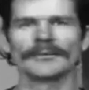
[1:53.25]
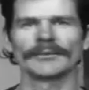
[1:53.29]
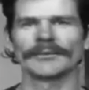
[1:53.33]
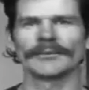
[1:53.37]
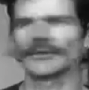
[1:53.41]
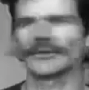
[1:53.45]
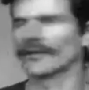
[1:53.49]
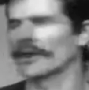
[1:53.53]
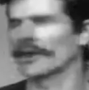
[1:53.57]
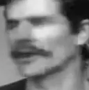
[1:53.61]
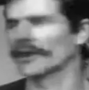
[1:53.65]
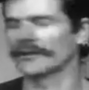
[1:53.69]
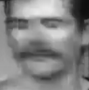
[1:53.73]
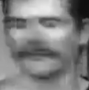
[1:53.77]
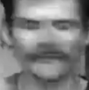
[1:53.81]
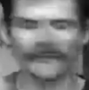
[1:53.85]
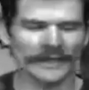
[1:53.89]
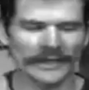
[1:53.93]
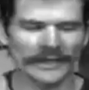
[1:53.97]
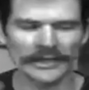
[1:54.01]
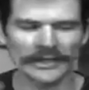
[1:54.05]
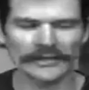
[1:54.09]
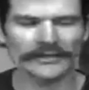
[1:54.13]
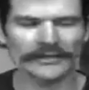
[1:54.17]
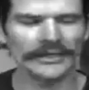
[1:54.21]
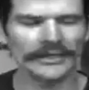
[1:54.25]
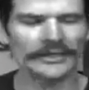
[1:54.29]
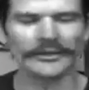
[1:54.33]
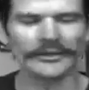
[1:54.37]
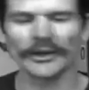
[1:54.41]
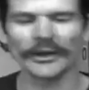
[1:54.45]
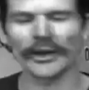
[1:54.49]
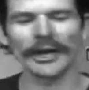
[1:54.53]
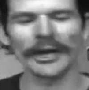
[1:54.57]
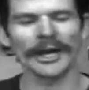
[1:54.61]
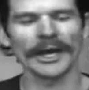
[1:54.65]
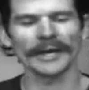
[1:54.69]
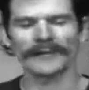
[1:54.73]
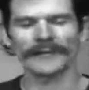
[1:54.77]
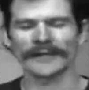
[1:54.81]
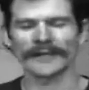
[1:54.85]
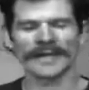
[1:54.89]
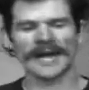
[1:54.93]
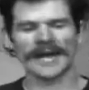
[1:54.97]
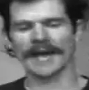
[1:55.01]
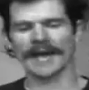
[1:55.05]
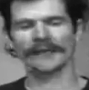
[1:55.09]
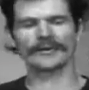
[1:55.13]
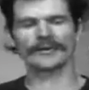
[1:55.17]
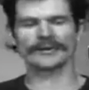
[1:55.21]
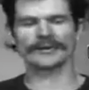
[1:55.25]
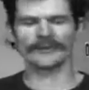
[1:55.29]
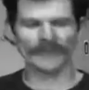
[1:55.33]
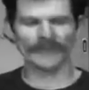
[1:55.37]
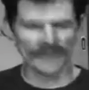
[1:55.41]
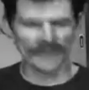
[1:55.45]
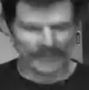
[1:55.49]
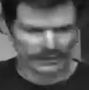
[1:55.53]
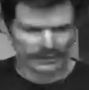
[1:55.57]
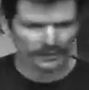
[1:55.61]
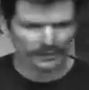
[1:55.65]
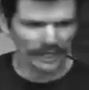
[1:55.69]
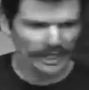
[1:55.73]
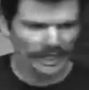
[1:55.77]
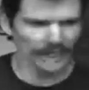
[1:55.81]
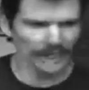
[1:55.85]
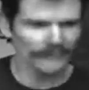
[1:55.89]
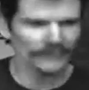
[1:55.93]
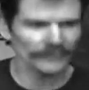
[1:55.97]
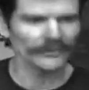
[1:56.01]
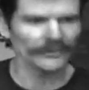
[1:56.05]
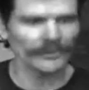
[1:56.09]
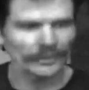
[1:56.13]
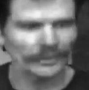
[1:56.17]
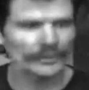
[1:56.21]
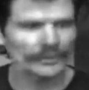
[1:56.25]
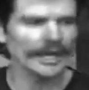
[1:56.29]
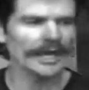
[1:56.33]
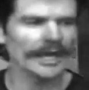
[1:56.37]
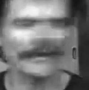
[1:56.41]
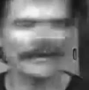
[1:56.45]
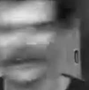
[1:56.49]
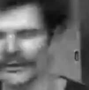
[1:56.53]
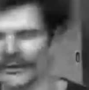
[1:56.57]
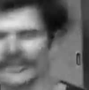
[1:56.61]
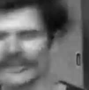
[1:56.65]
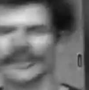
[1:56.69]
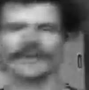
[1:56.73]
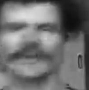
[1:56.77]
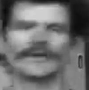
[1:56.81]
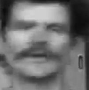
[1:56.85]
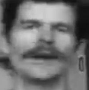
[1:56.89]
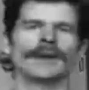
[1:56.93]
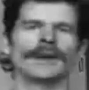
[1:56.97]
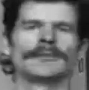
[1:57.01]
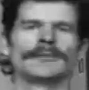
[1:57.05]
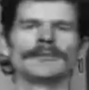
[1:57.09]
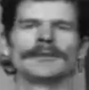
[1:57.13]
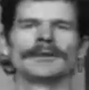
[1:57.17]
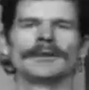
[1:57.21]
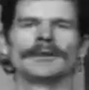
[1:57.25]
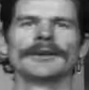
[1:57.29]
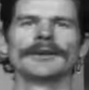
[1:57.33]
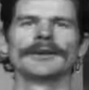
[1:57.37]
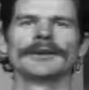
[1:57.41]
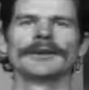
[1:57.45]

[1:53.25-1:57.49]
It's like in fitness, in diet. If I can't train every single day, they'll just give up.